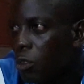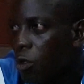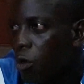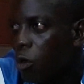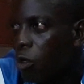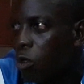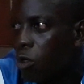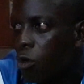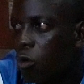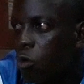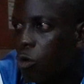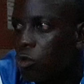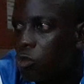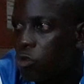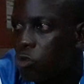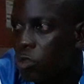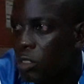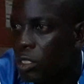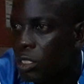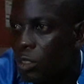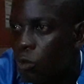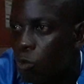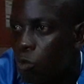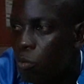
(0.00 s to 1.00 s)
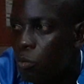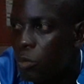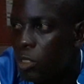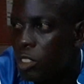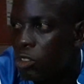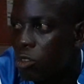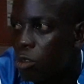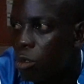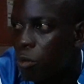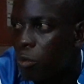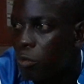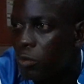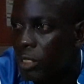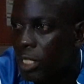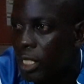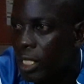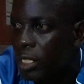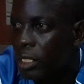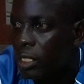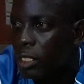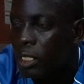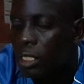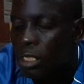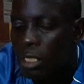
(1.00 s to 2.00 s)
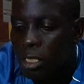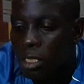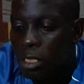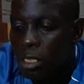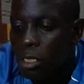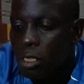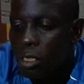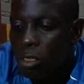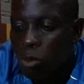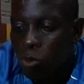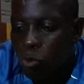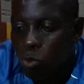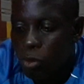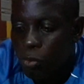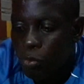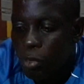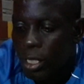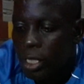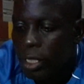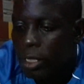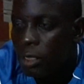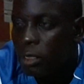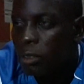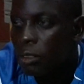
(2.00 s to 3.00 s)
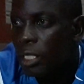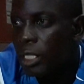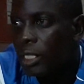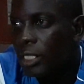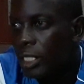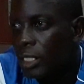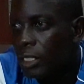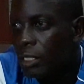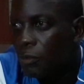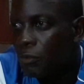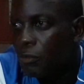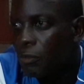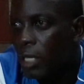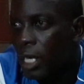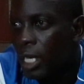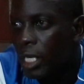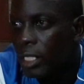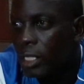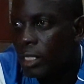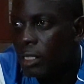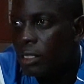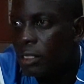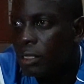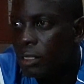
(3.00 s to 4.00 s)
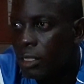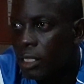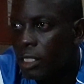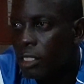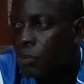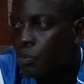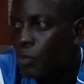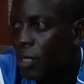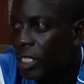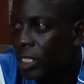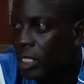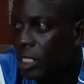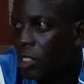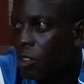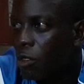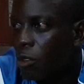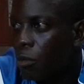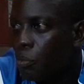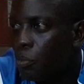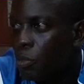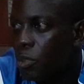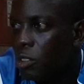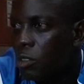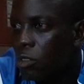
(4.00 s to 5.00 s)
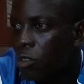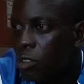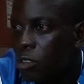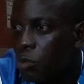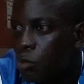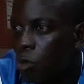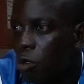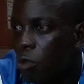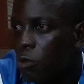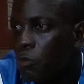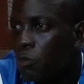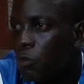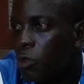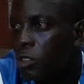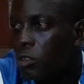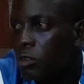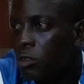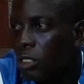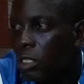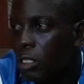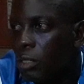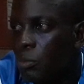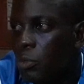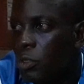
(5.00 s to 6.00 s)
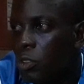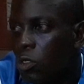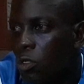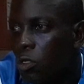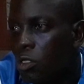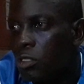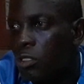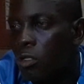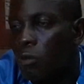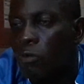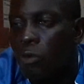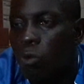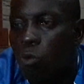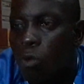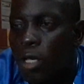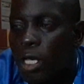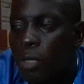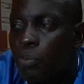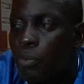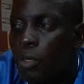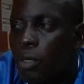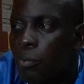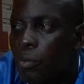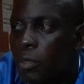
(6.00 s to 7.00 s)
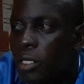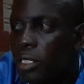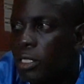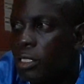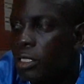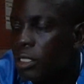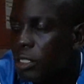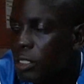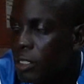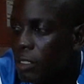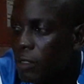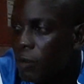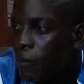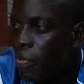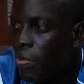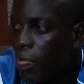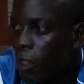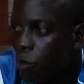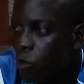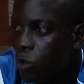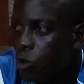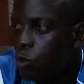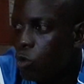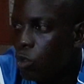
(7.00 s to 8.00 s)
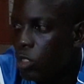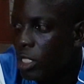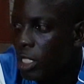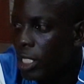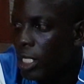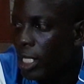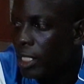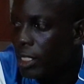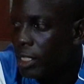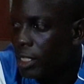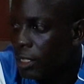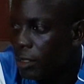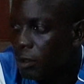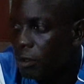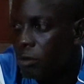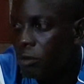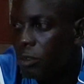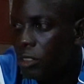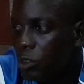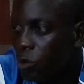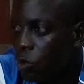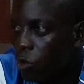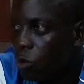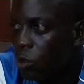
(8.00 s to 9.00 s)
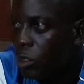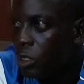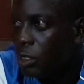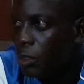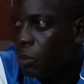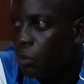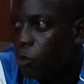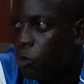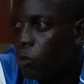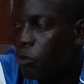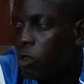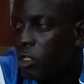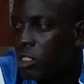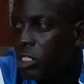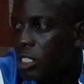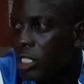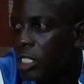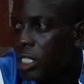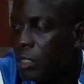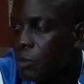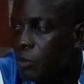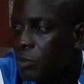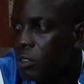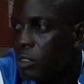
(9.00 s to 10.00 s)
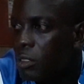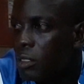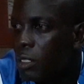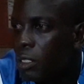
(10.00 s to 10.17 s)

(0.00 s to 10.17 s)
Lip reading: other countries, and we miss out on them. We then identifying these particular players, but unfortunately, because of the work permit, we couldn't get in the previous games.